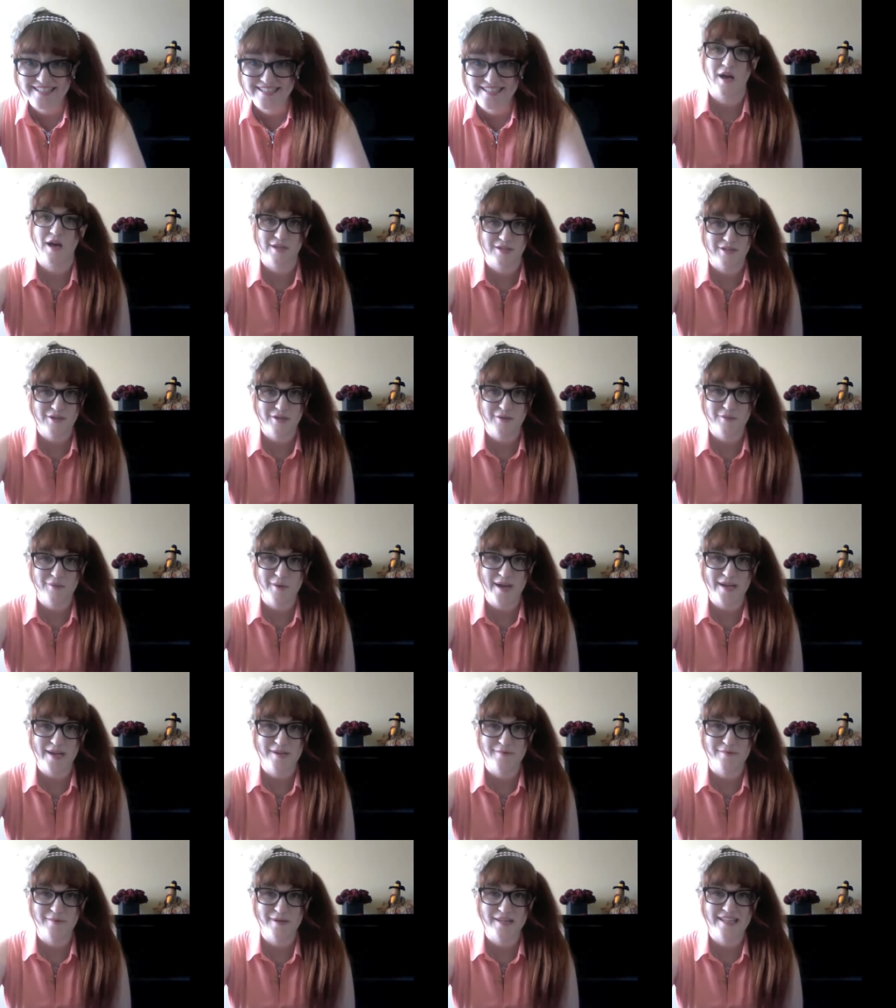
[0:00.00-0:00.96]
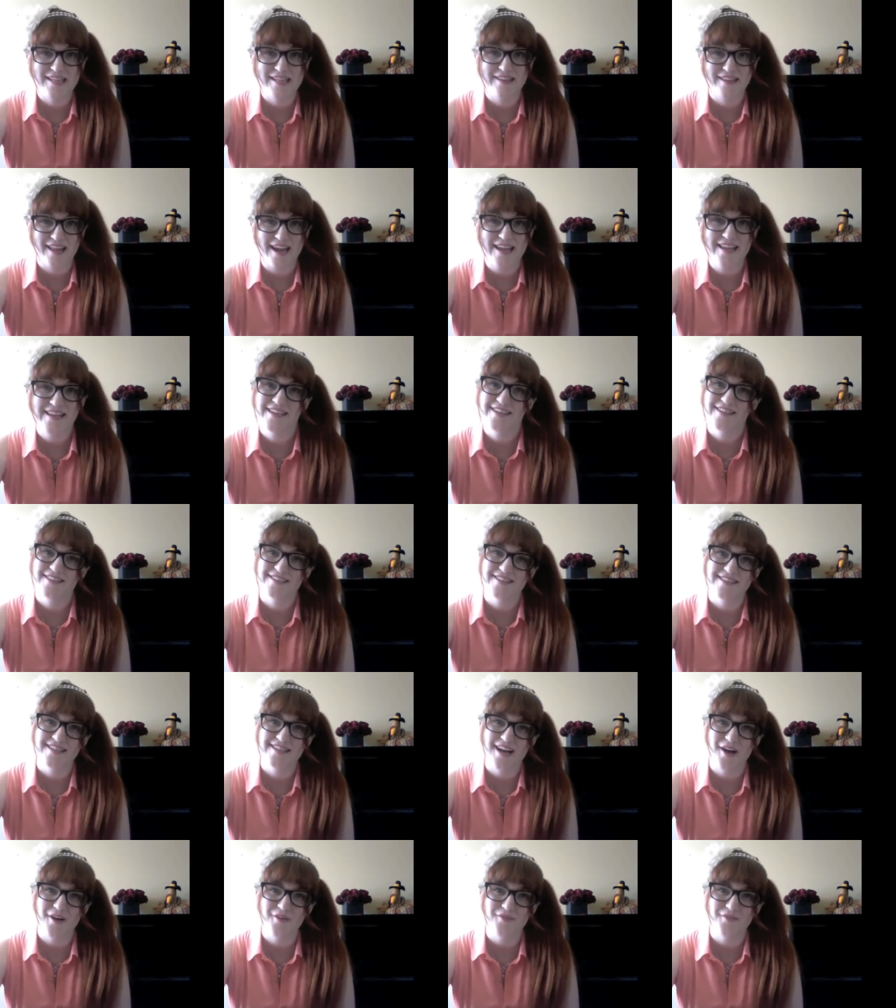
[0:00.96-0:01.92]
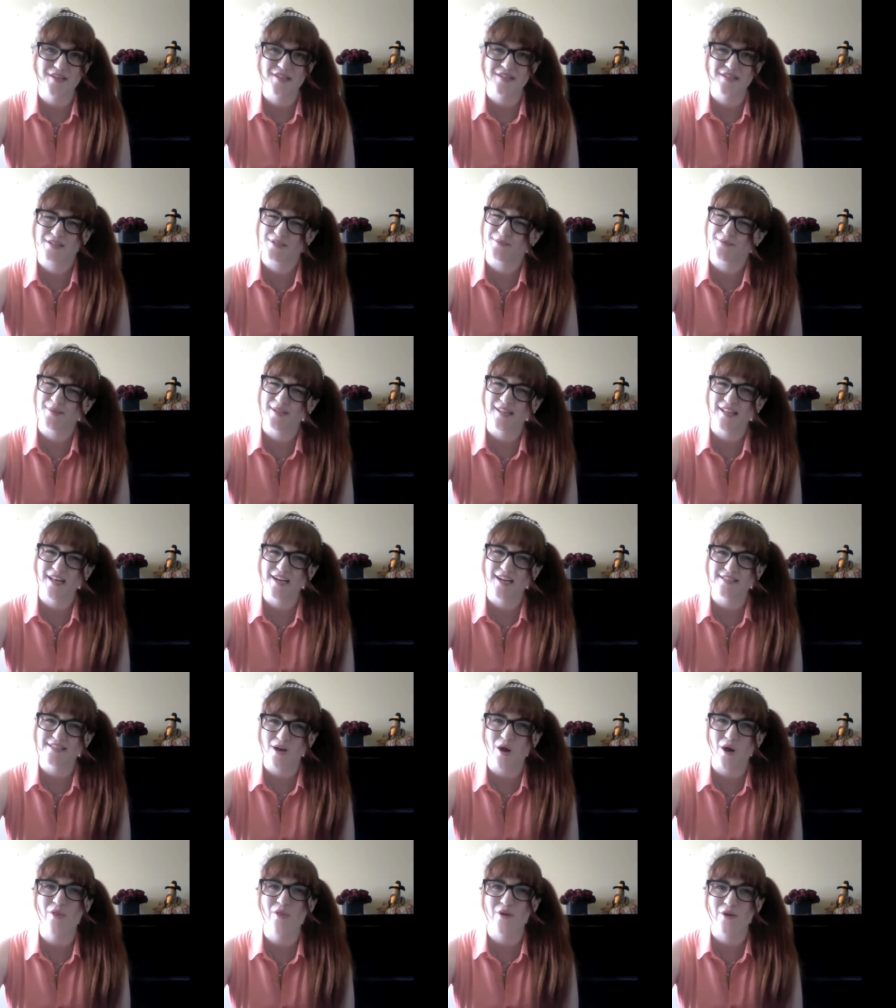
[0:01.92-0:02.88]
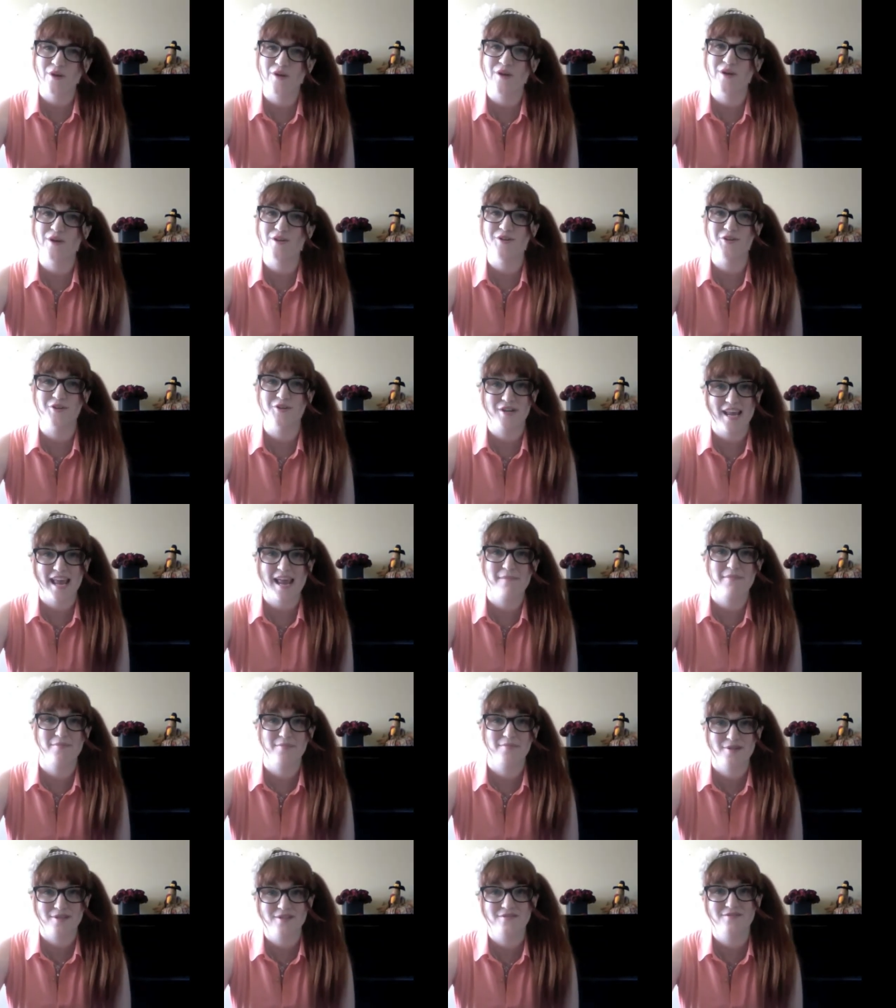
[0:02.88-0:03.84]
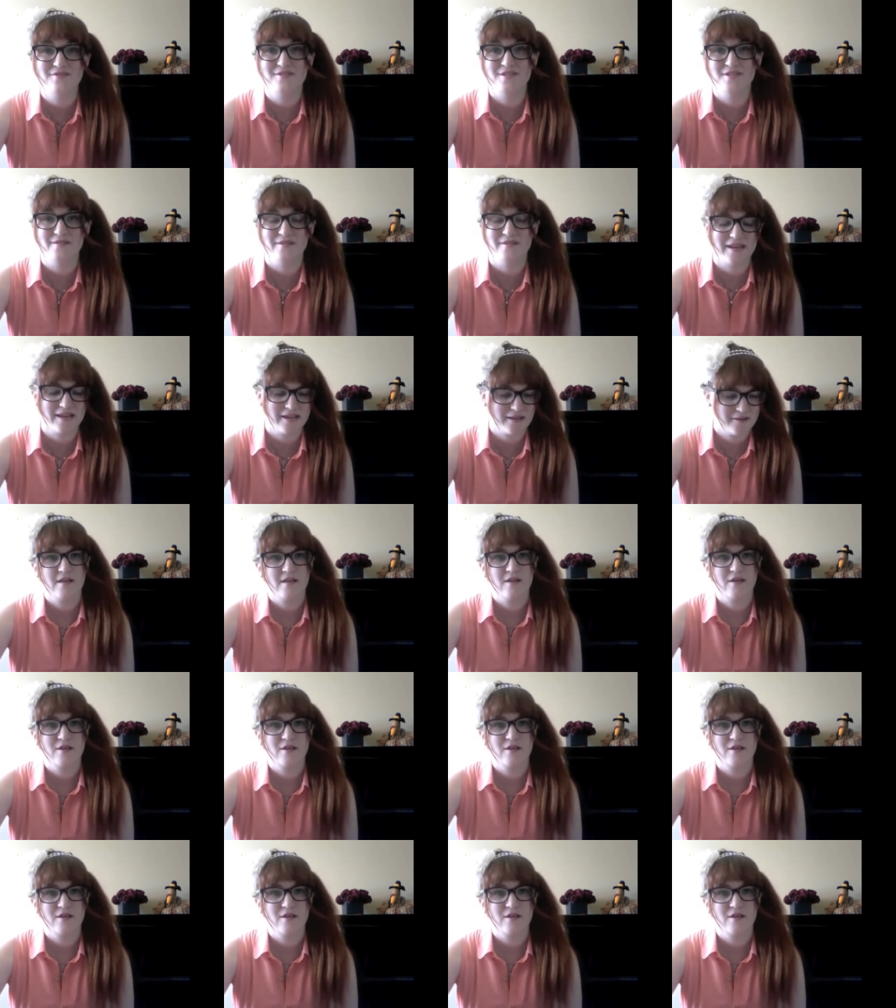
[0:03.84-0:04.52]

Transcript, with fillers: The good way to really like yourself is to realize all the good you're capable of doing.